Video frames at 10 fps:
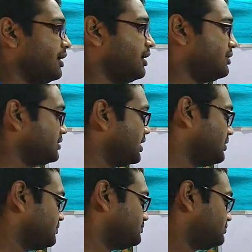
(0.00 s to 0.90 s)
uh, the,
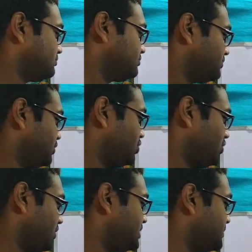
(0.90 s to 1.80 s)
you
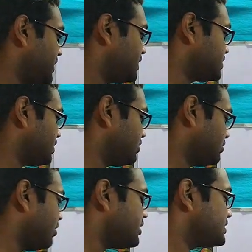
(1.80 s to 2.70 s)
know,
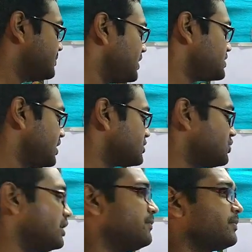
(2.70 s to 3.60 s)
inspiration, not inspiration
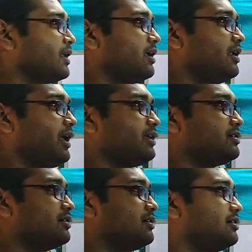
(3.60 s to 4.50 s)
actually,
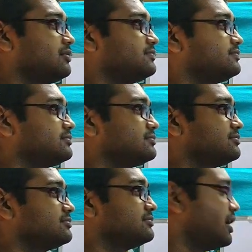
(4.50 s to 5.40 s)
like uh,
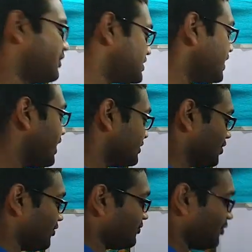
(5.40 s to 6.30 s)

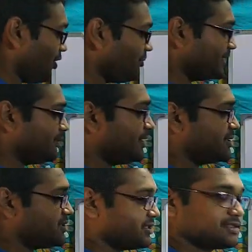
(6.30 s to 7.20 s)
Rajnikant of all
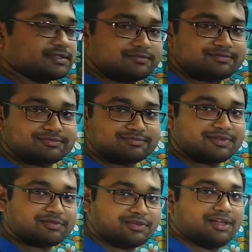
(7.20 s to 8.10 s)
mathematicians.
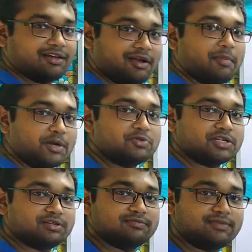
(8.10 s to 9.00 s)

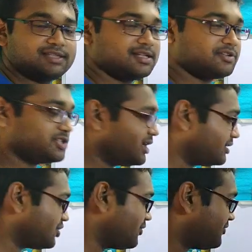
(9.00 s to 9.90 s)
Ramanujan is the
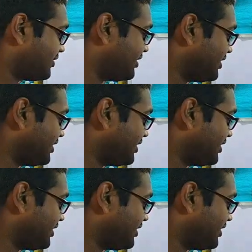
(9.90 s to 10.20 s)
Rajnikant of